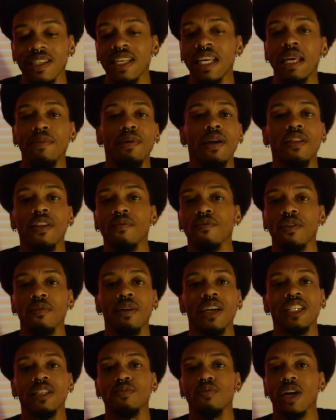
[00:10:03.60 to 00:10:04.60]
keeping them from
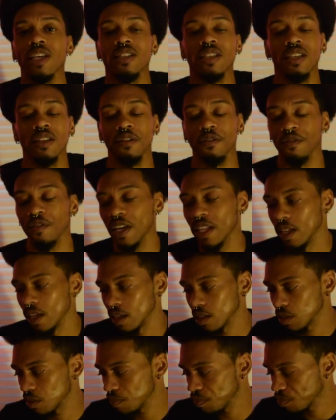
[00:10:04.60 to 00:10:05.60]
expressing their
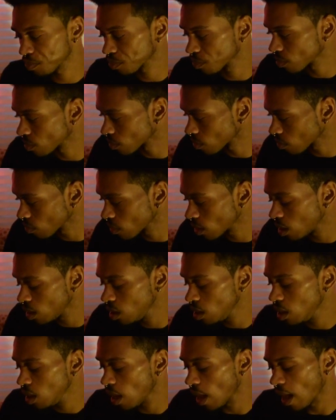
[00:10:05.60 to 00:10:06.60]
feelings.
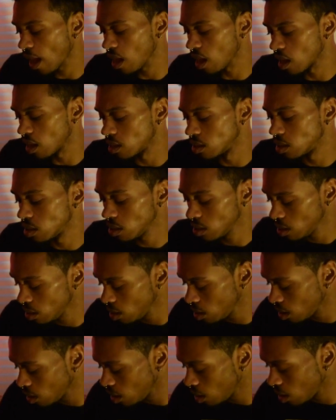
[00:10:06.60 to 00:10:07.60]
And
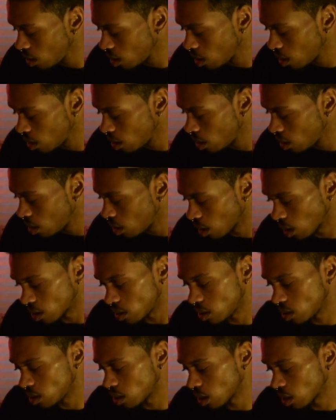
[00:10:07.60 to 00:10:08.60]
let's
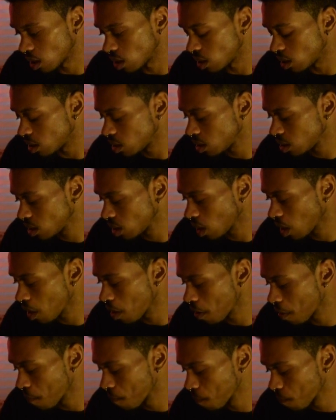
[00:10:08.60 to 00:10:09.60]
see if
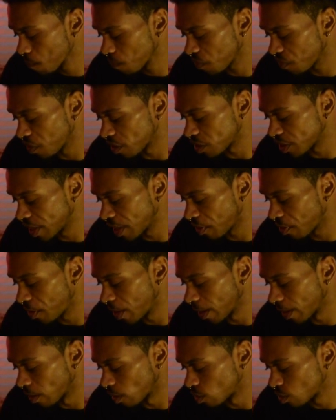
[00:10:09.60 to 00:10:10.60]
there's
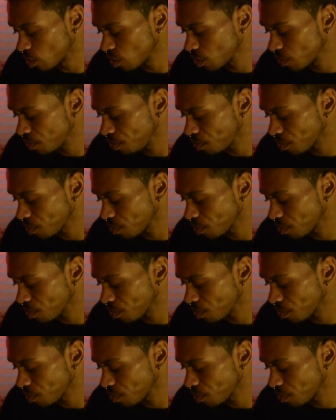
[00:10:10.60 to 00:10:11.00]
anything else.